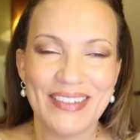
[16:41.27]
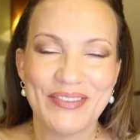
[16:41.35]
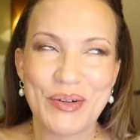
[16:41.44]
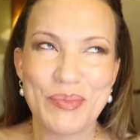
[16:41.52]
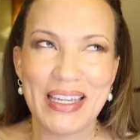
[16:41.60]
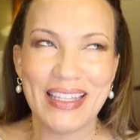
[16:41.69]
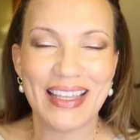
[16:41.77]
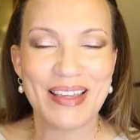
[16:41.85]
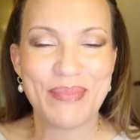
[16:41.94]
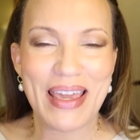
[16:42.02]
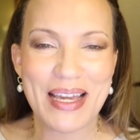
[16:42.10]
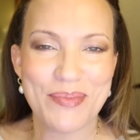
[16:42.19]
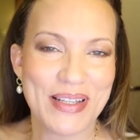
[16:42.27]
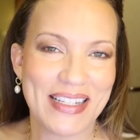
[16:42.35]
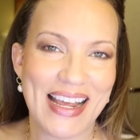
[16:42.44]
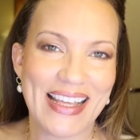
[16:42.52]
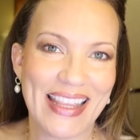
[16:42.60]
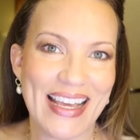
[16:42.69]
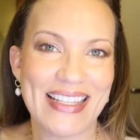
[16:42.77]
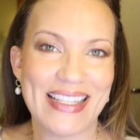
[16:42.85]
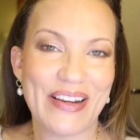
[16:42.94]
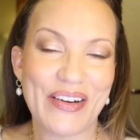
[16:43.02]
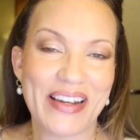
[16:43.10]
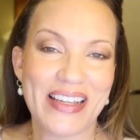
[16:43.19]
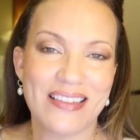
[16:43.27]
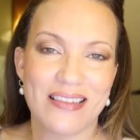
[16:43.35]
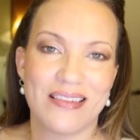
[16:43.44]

For me, like makeup is not that serious.